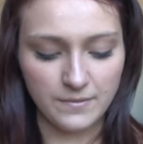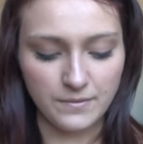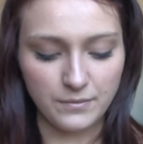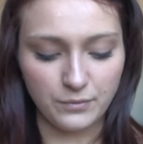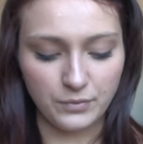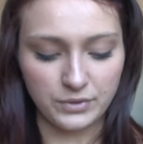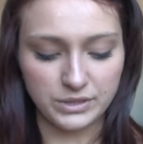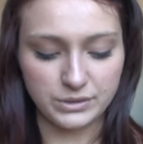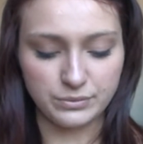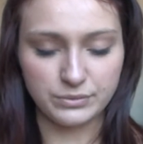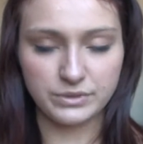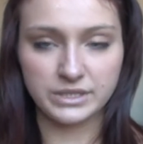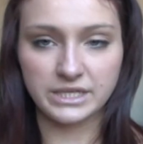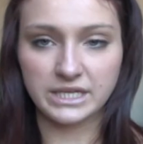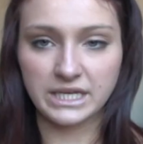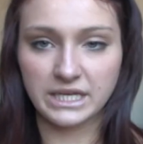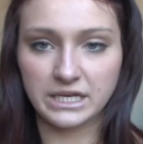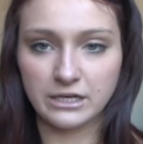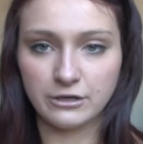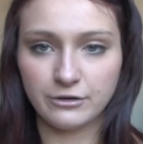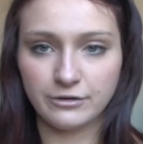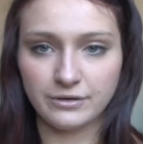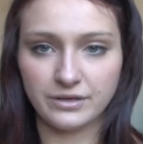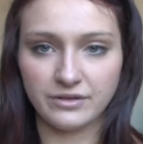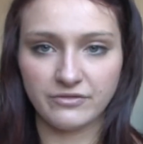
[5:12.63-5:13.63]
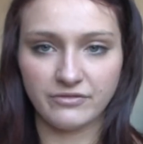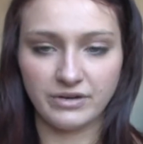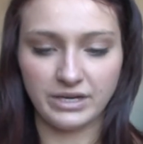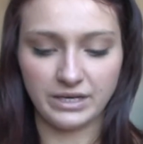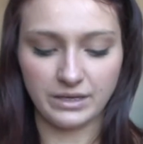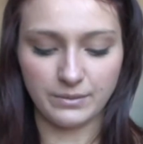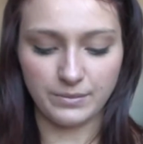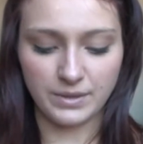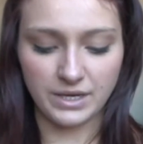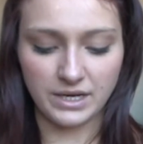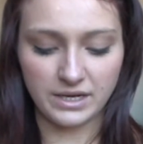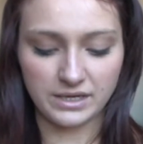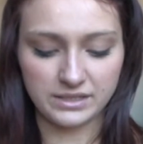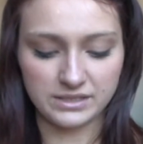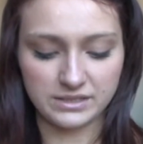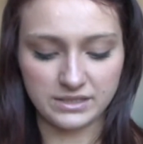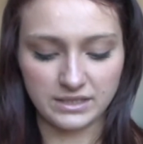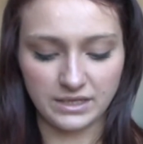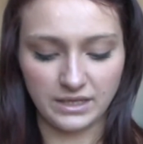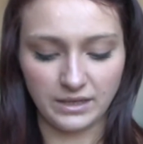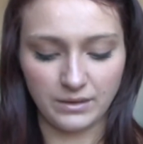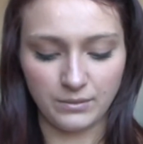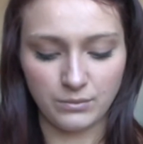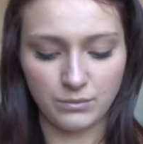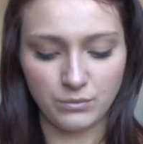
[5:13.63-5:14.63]
which would include the reader
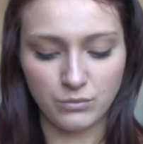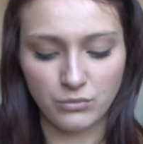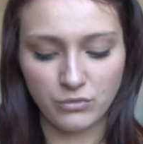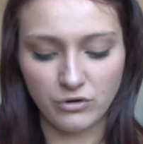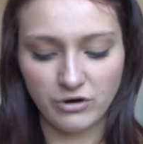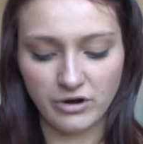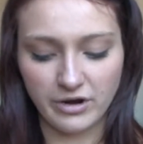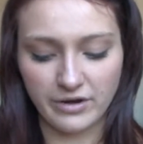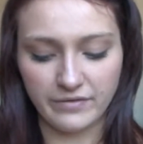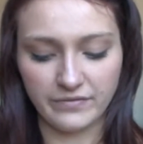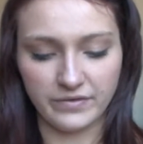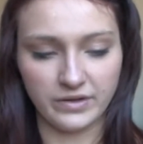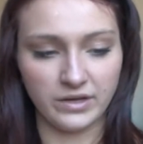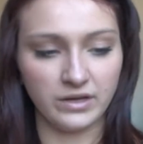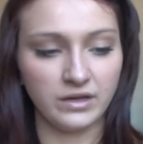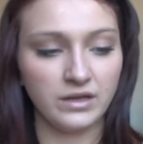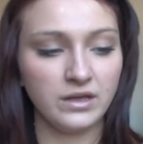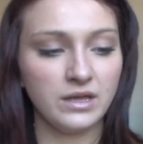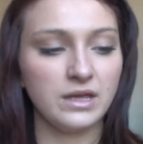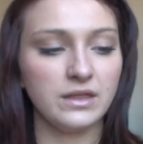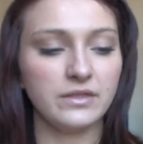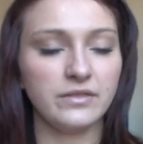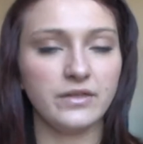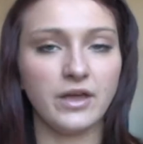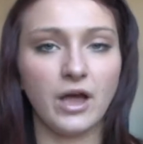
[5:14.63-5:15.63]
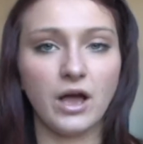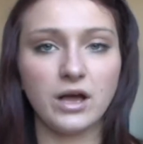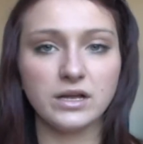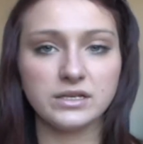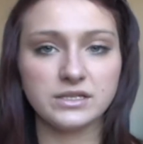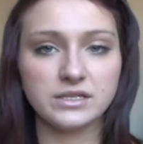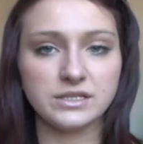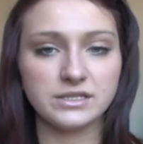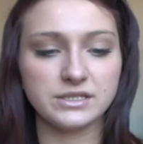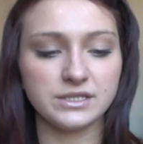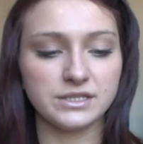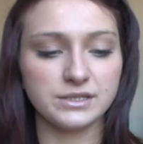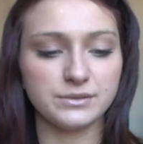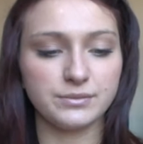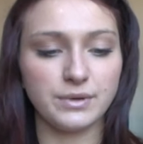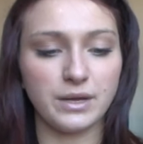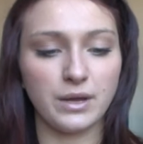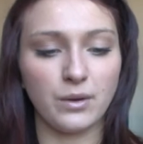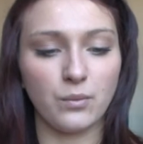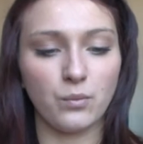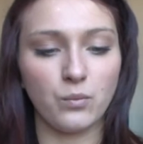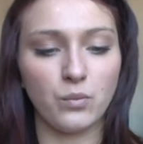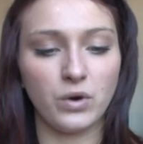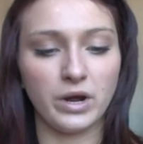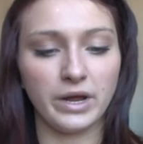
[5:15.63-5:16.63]
personally. Moreover, the artist is
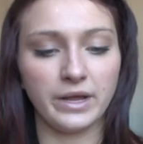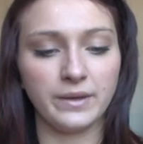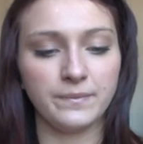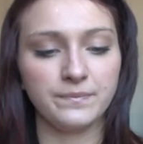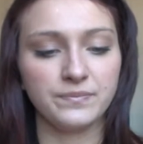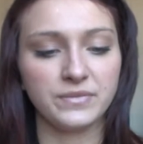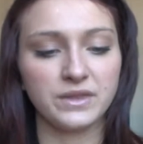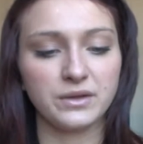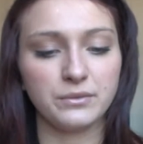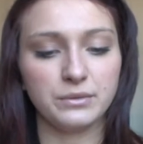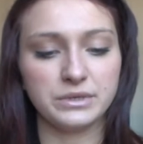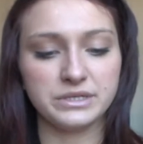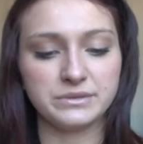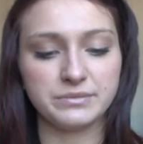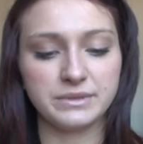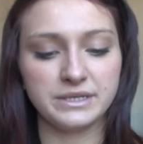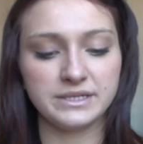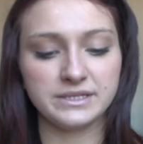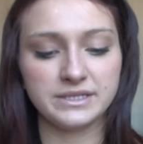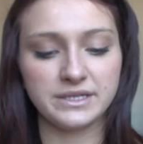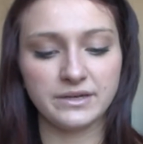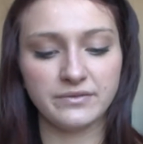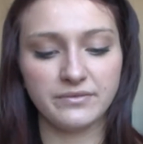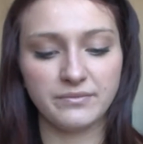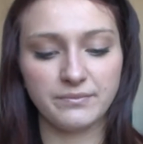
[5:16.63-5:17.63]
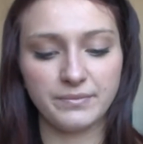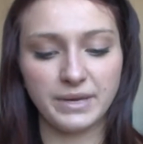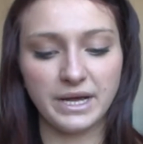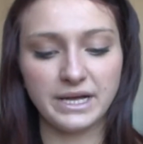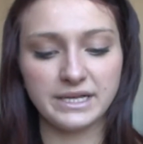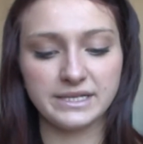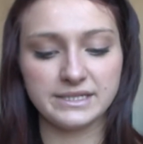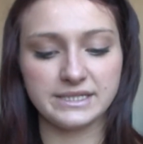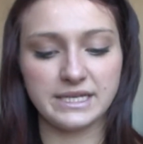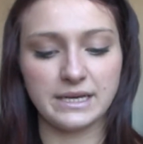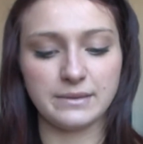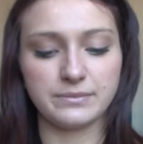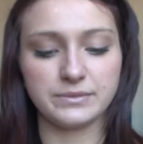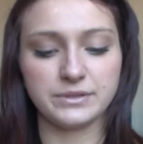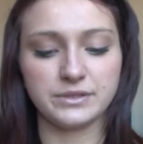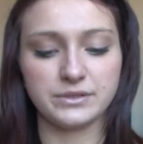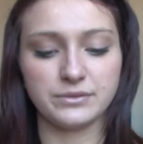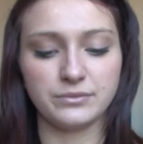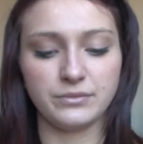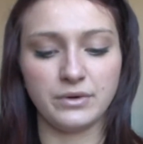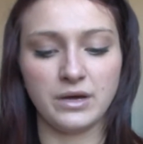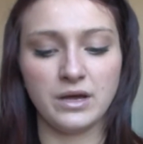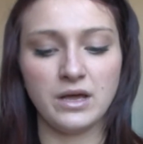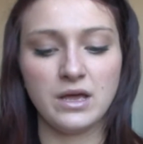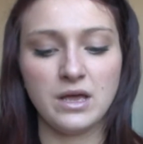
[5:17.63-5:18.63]
wearing white, which means something bad has happened to
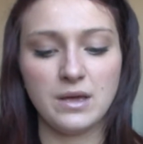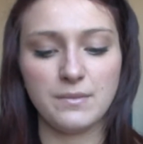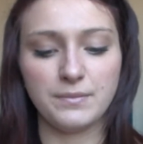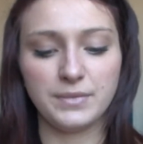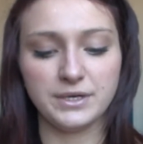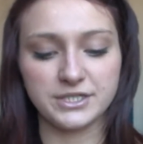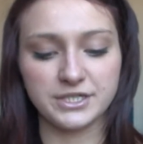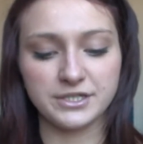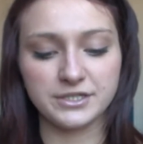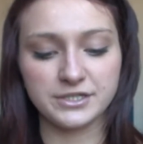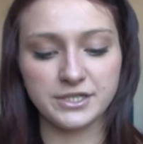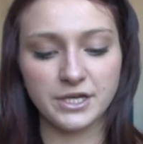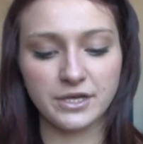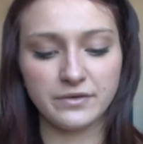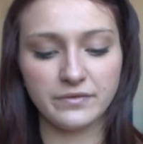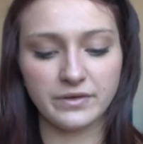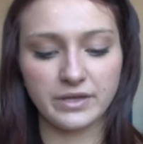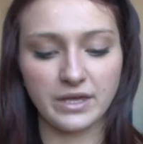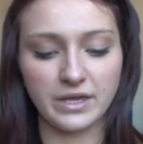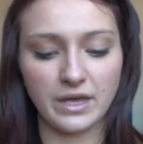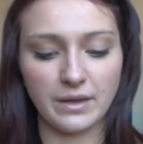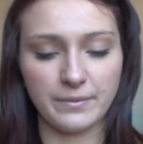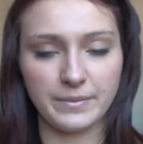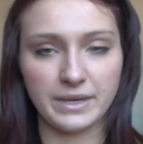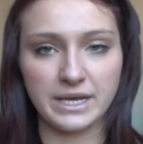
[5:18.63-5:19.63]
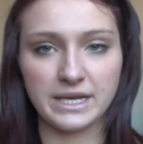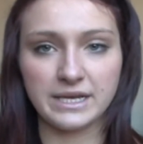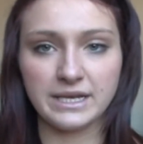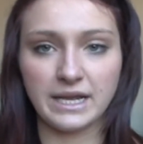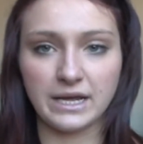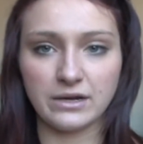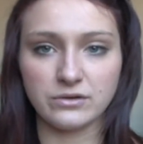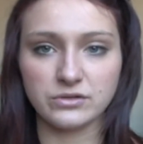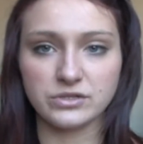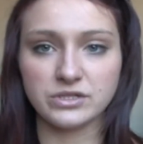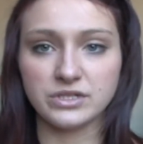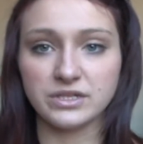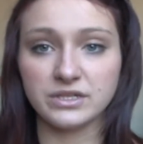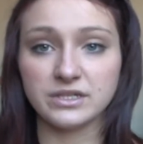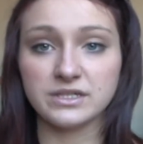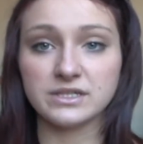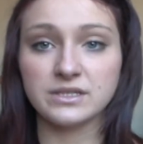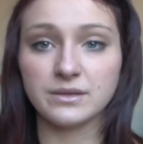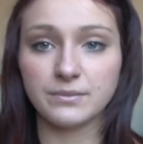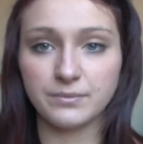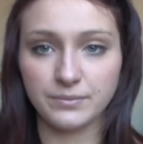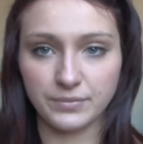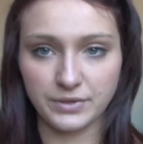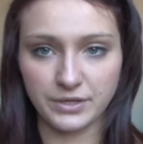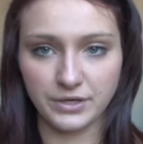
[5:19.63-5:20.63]
her, but she has overcome it and now she is
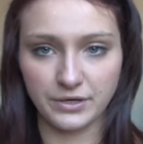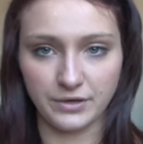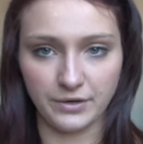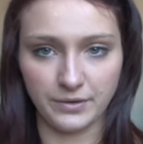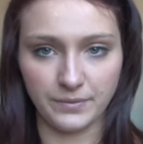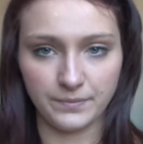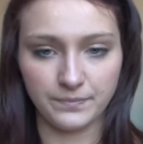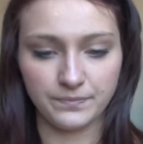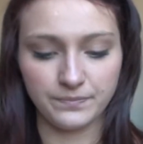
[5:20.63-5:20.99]
pure.